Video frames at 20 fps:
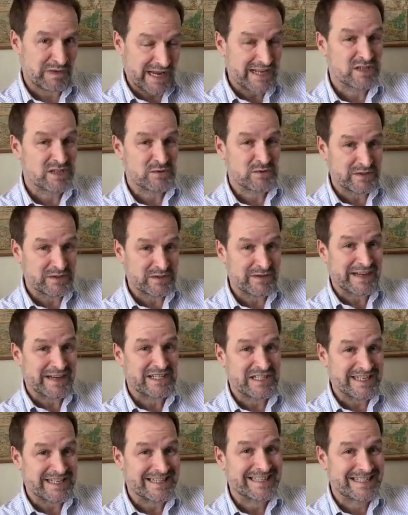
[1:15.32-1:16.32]
place we've
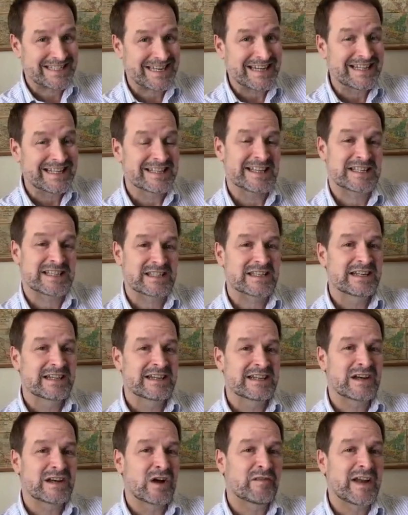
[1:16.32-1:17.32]
actually seen this
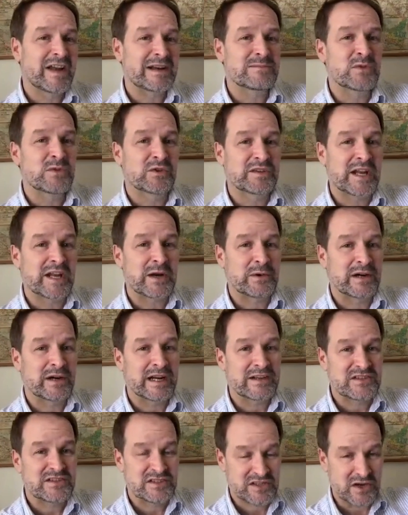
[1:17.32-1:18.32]
affect more than anywhere
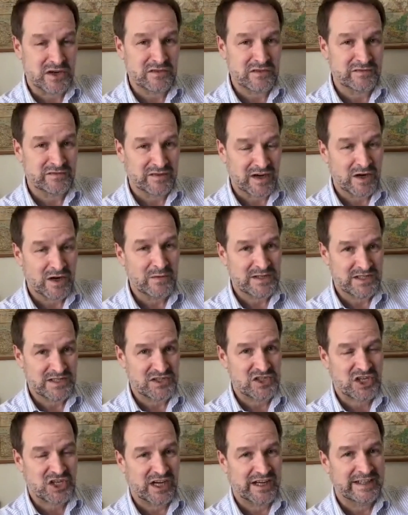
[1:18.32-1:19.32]
else so far, which is
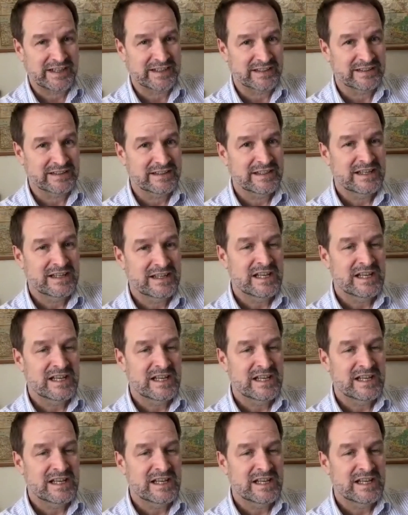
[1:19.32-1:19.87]
China,